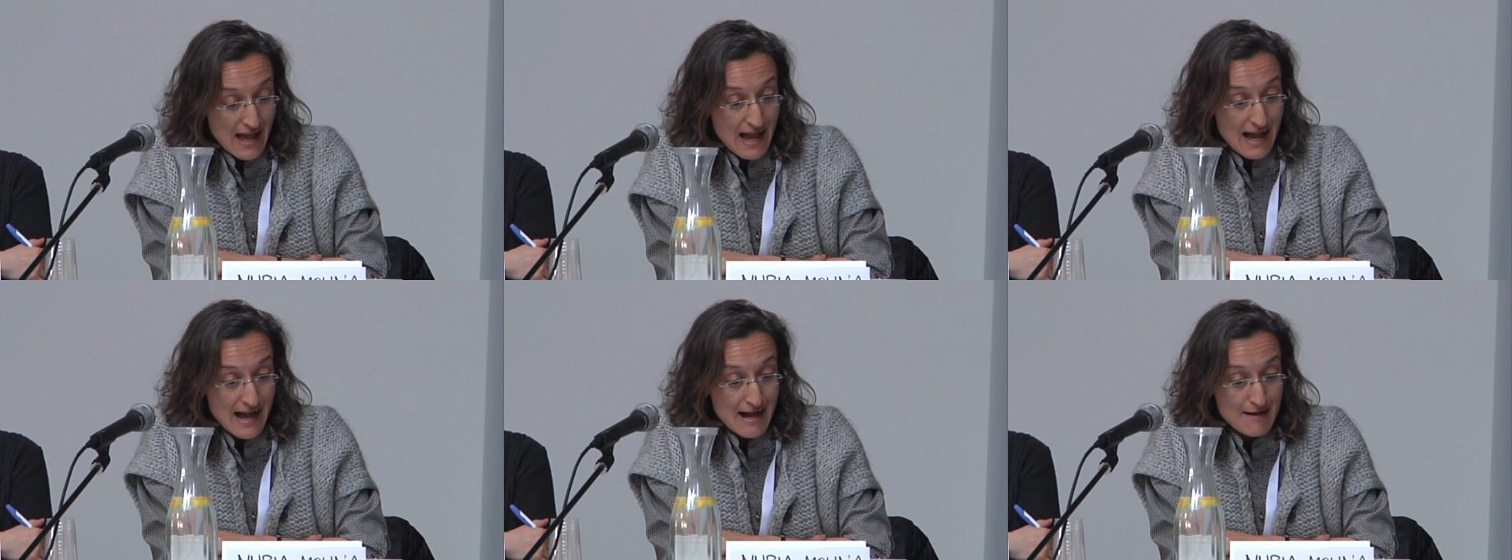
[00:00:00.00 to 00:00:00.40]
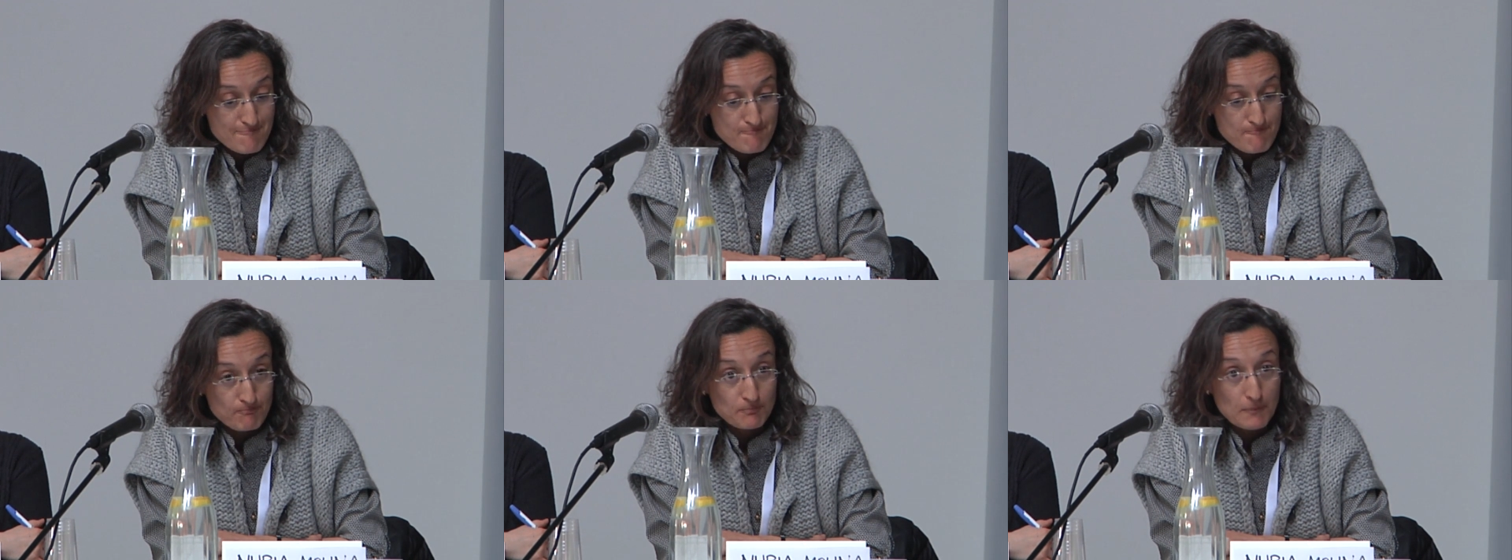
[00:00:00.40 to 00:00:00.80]

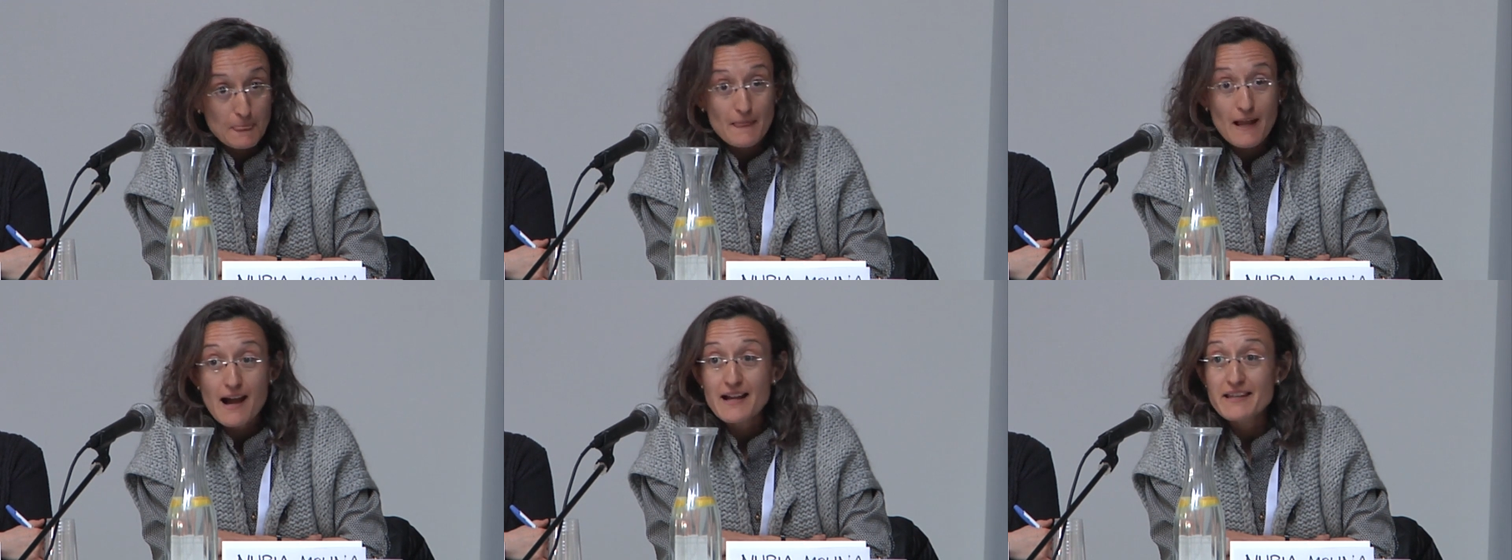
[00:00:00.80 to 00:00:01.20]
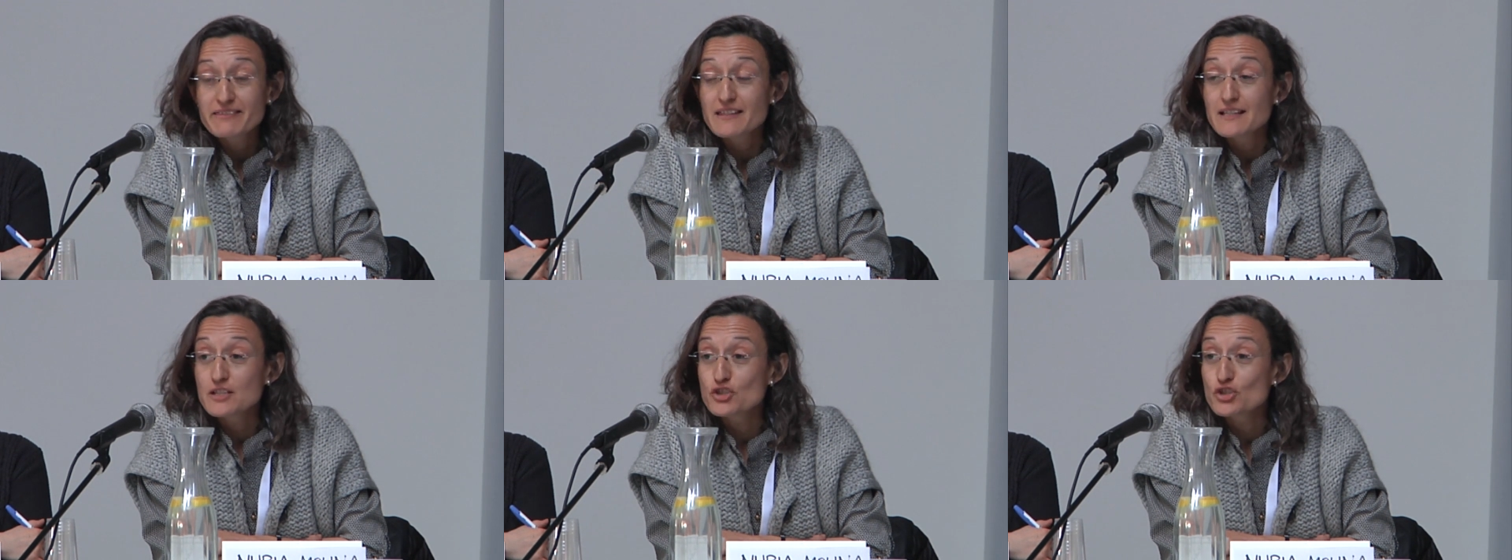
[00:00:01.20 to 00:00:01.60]
I
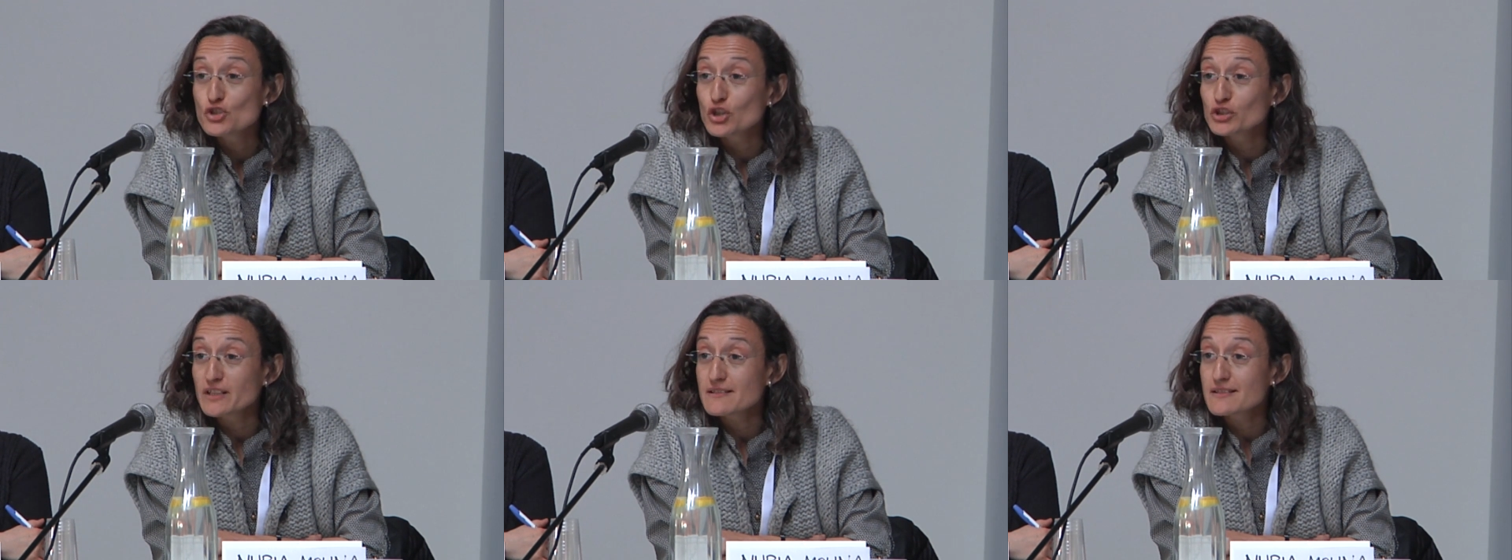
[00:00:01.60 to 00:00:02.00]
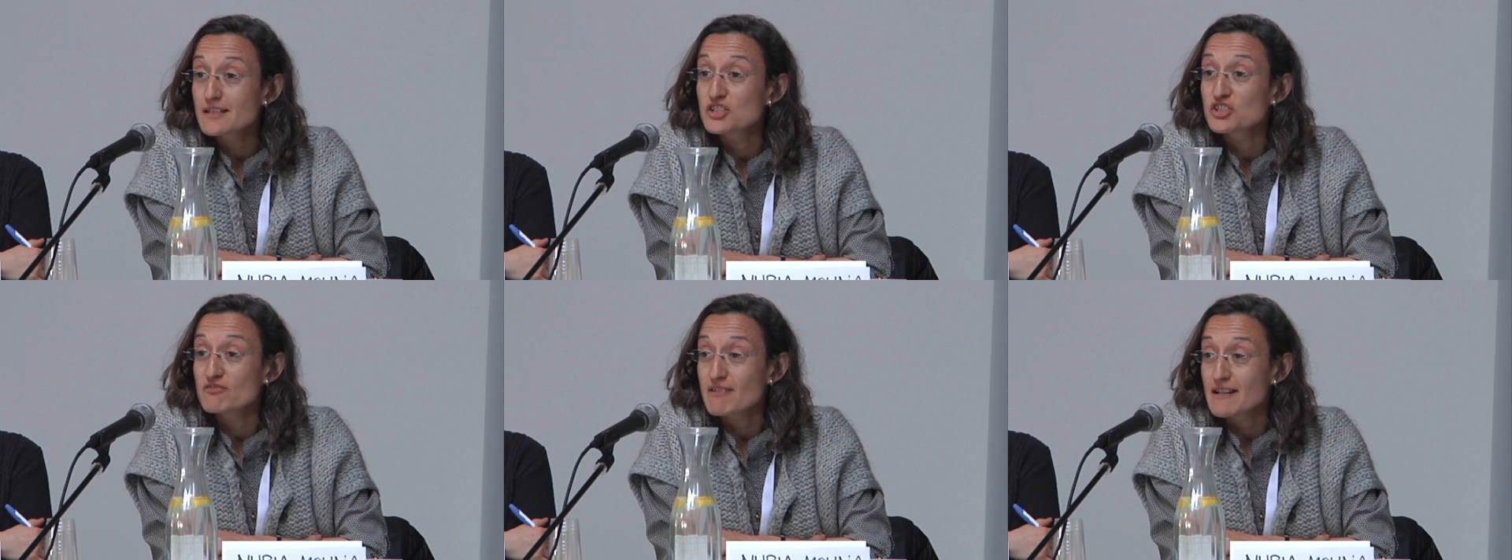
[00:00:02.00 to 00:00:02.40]
think it's not
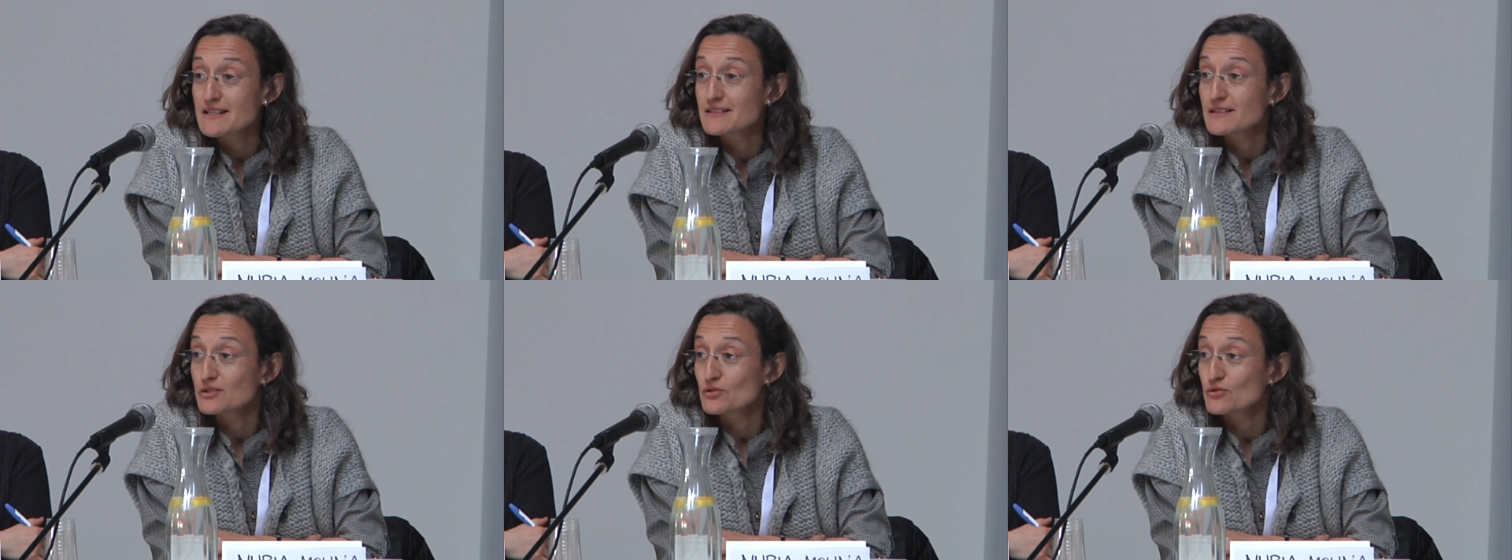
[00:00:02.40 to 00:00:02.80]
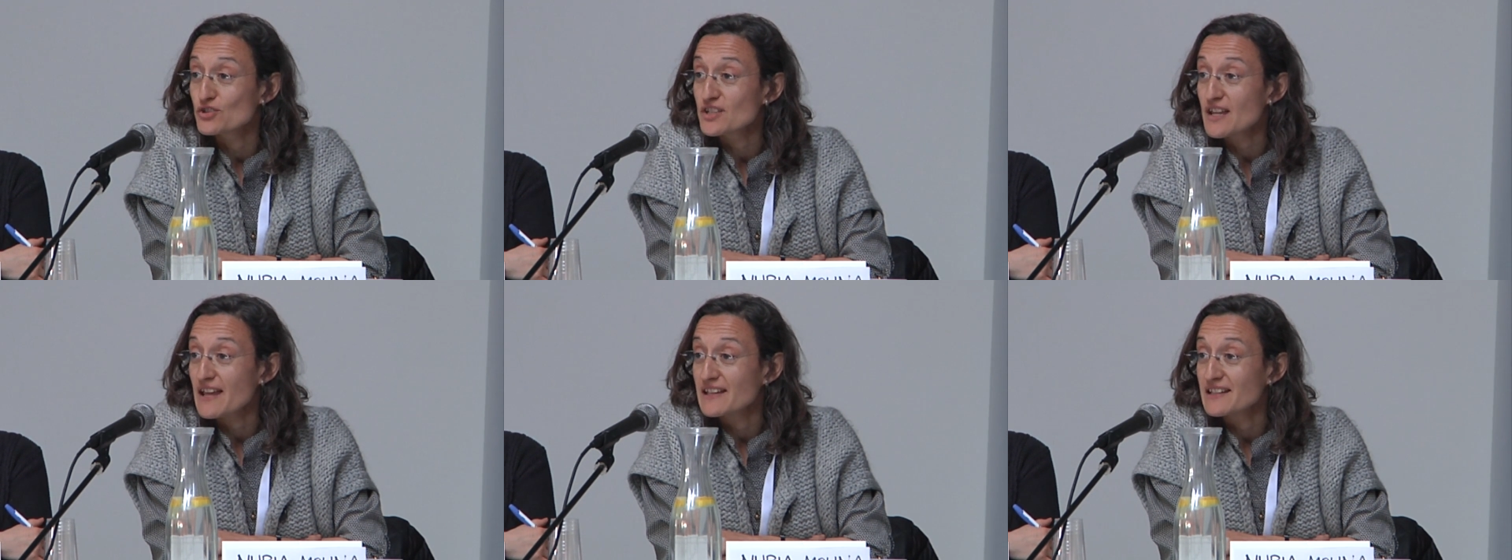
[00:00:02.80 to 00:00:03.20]
exaggerated to
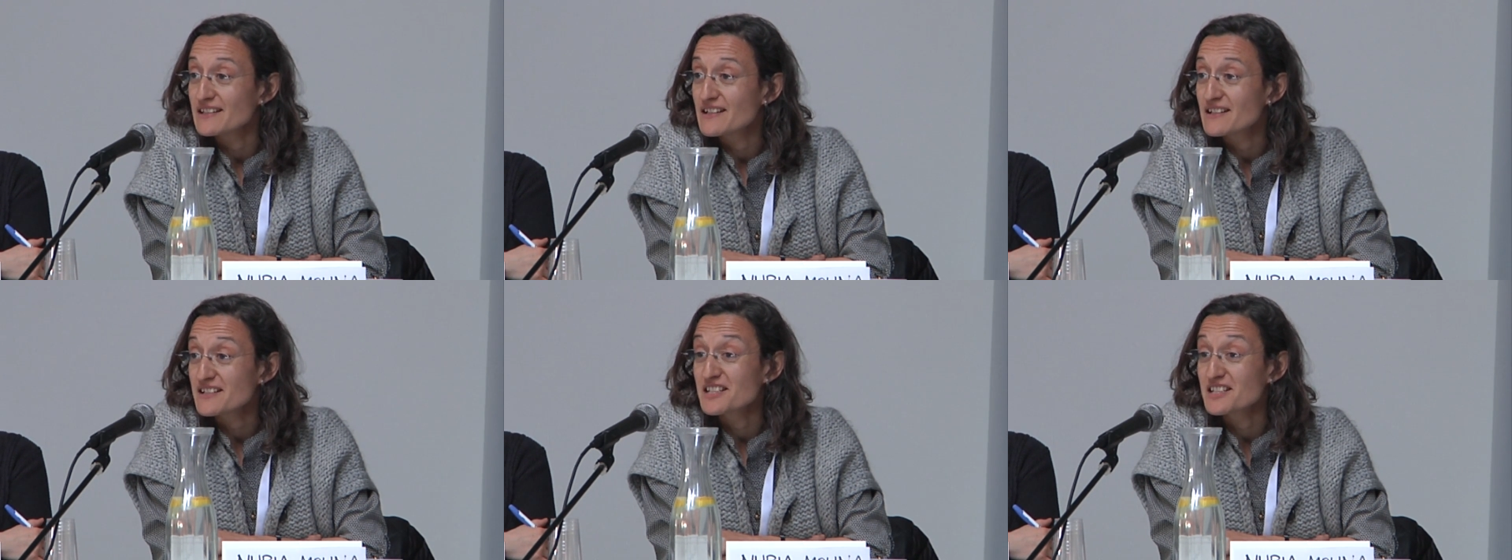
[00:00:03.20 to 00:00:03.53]
say